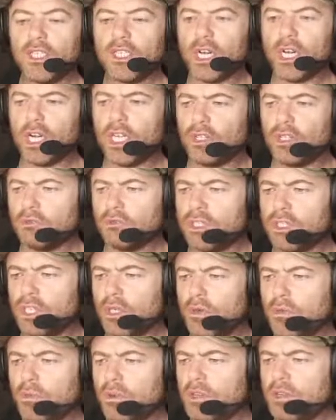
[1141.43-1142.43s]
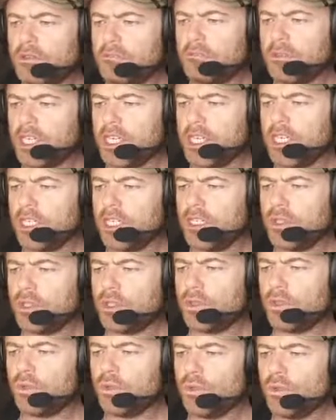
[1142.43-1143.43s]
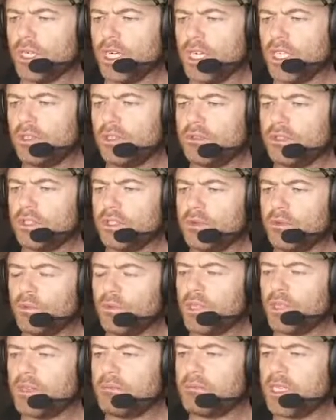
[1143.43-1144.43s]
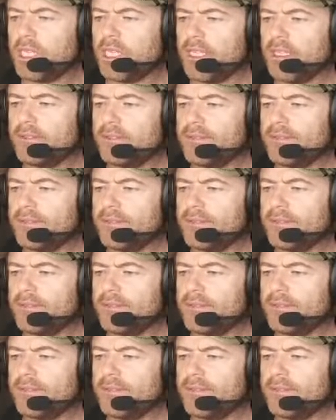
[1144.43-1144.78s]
you still with me, Kurtu? Are you still with me?